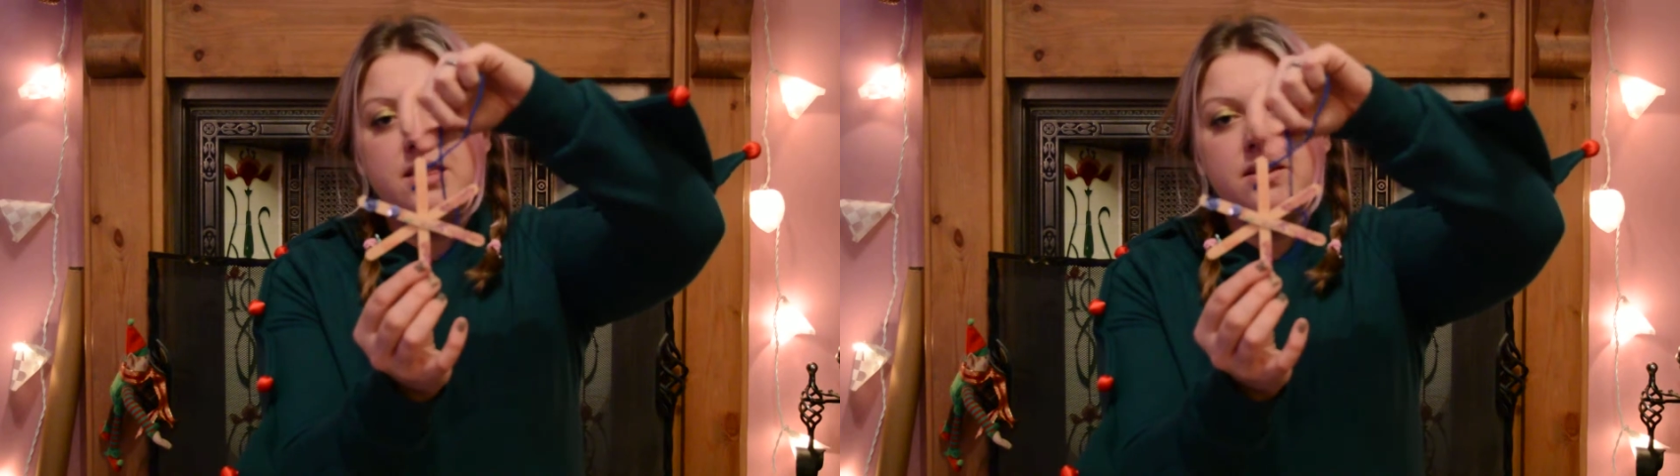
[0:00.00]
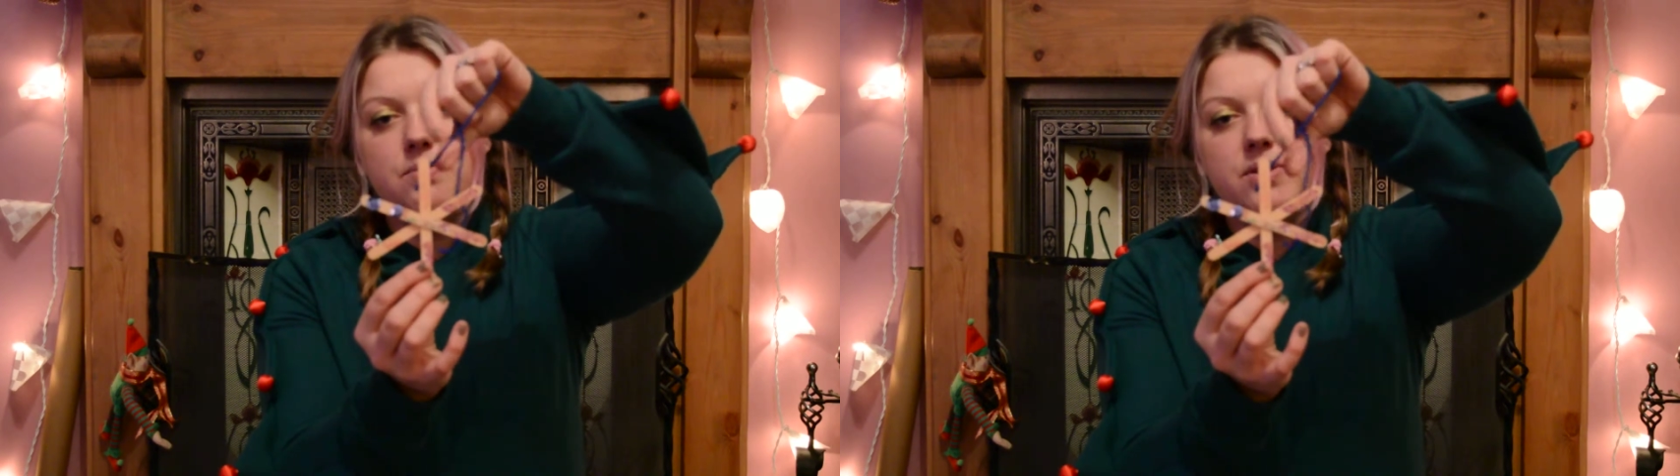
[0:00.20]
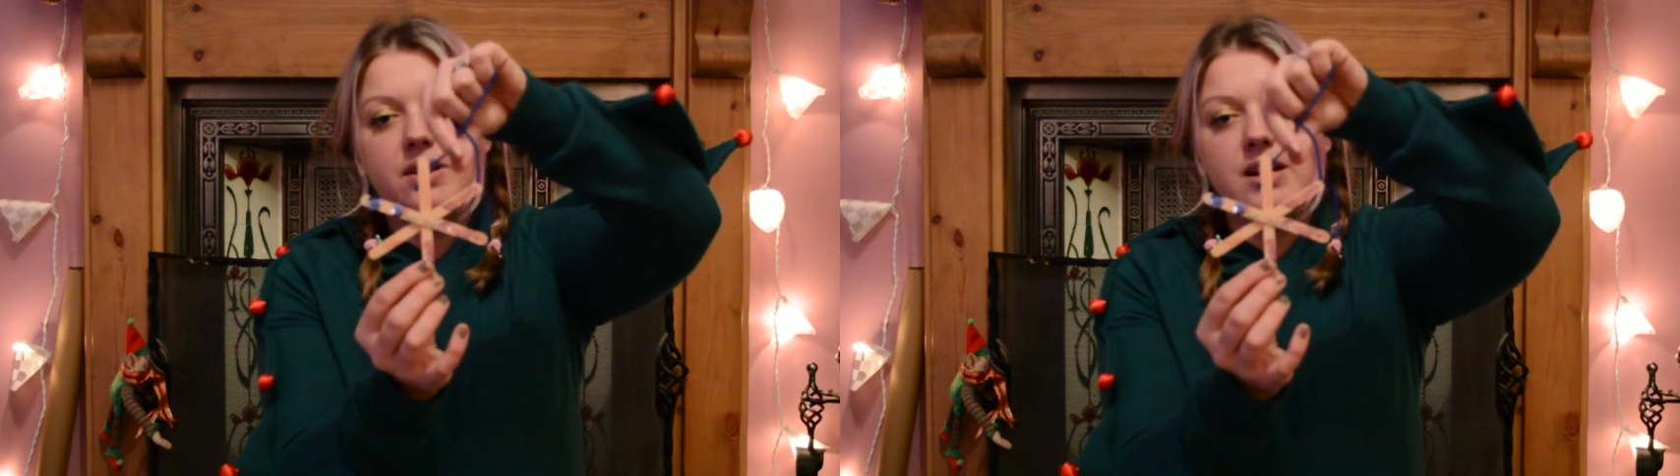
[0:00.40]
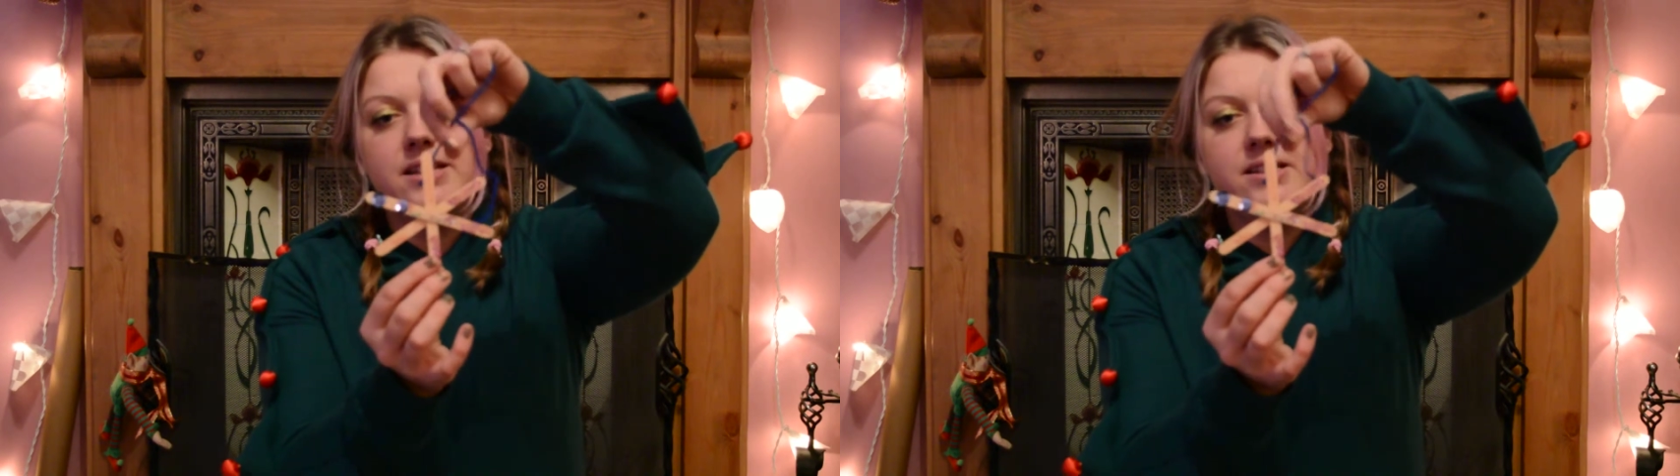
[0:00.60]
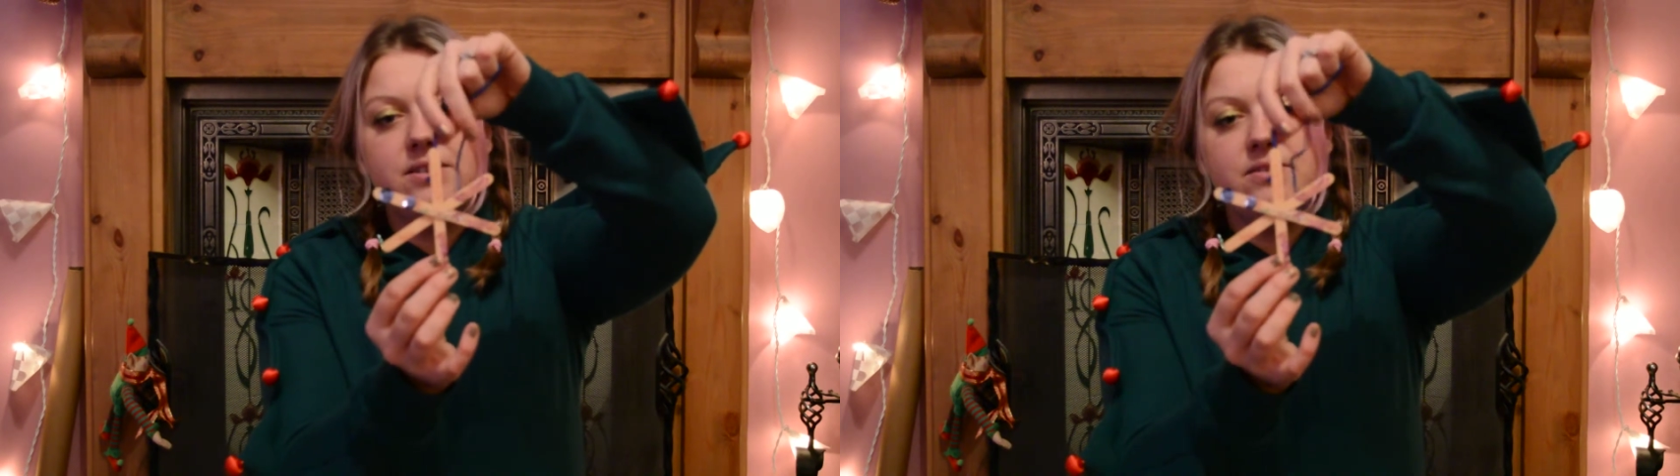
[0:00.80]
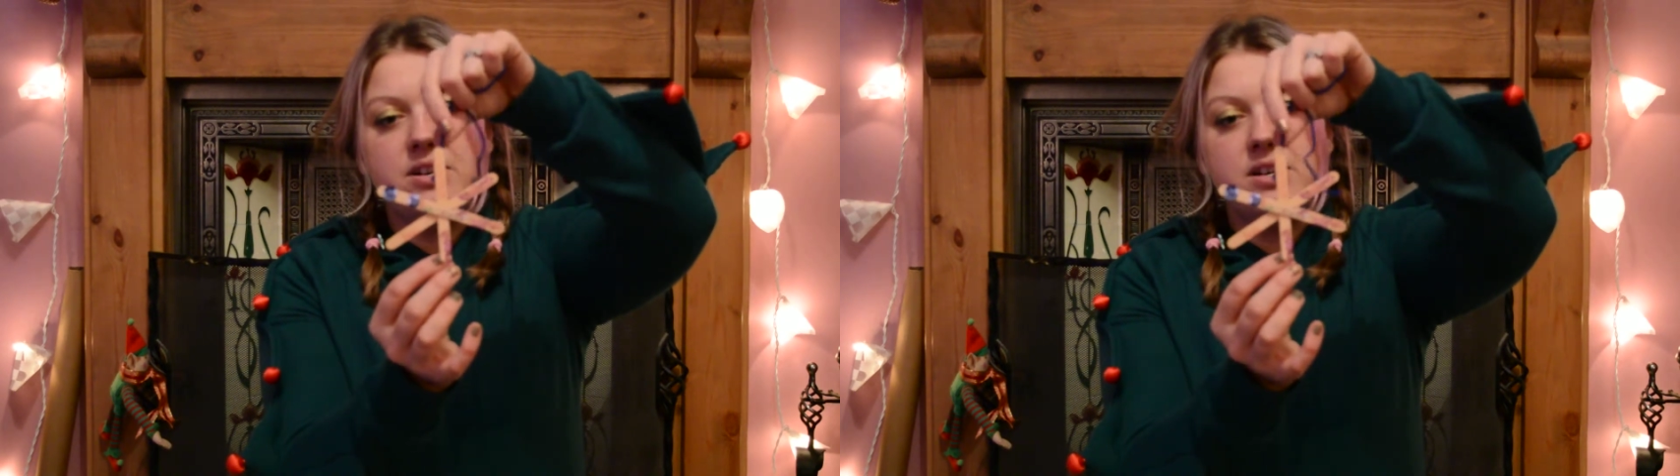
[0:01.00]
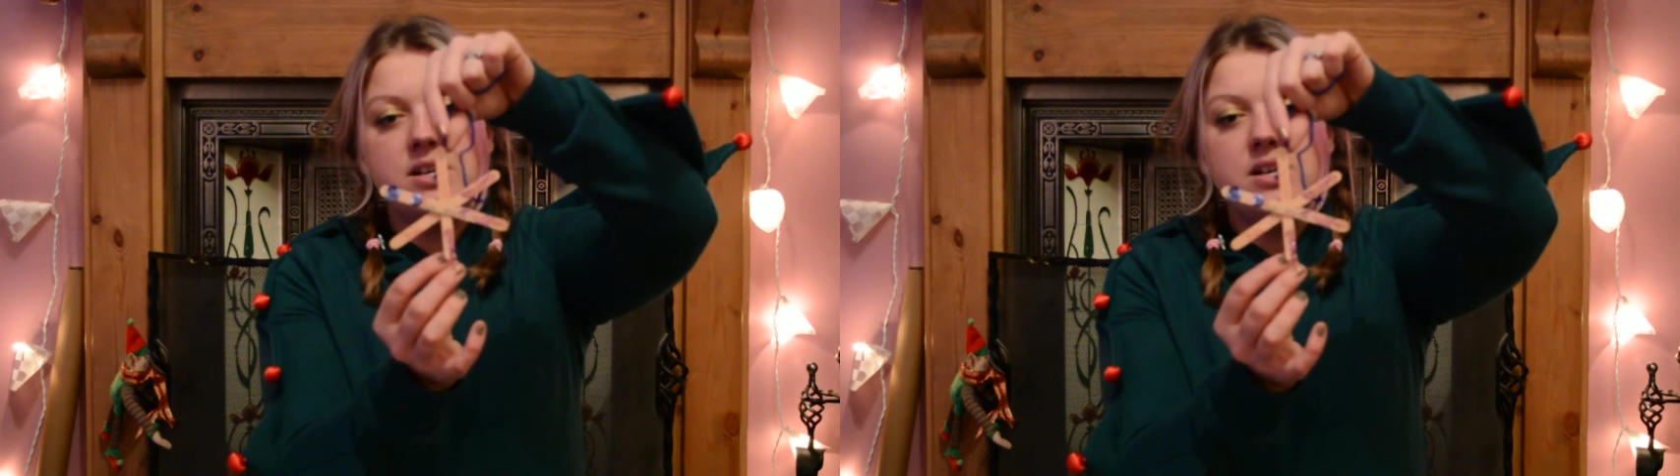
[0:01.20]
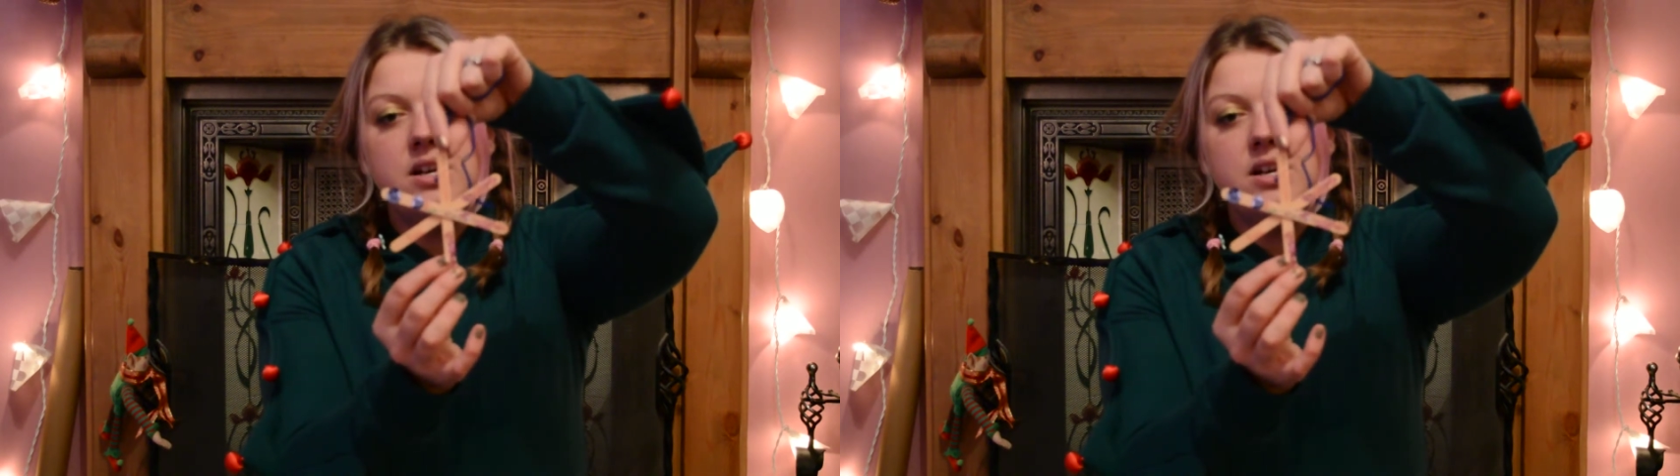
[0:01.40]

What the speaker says: that with glitter and